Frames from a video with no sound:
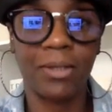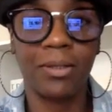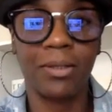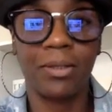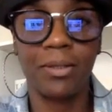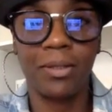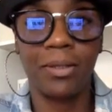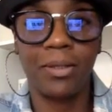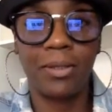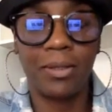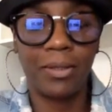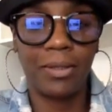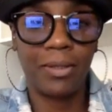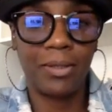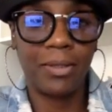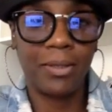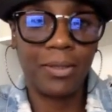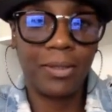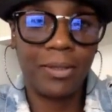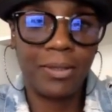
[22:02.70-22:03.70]

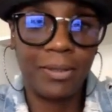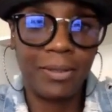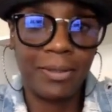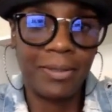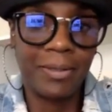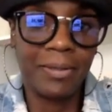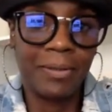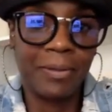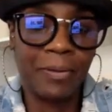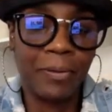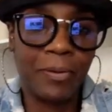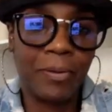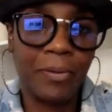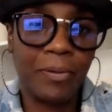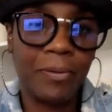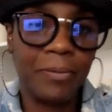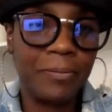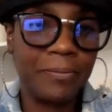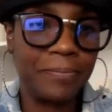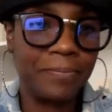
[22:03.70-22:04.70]

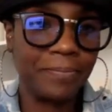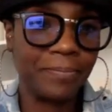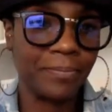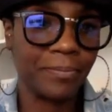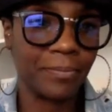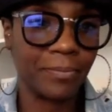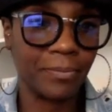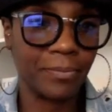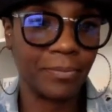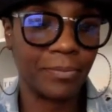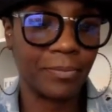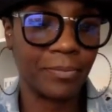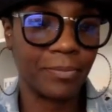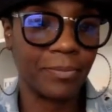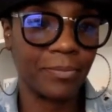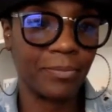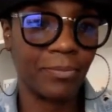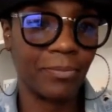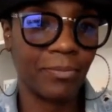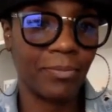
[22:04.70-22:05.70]

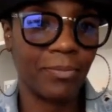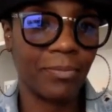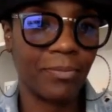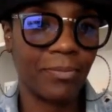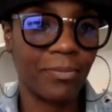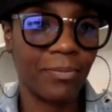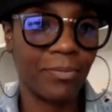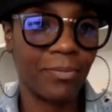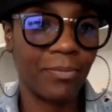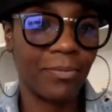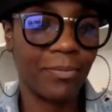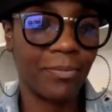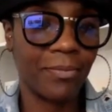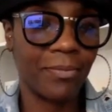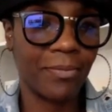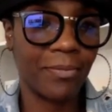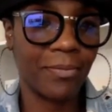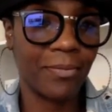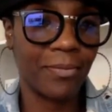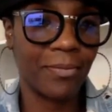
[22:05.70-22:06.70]

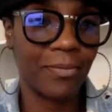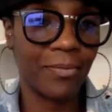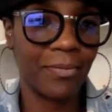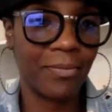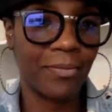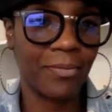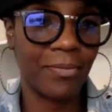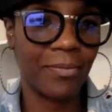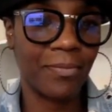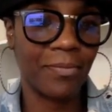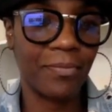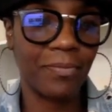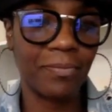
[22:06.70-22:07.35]
(silent)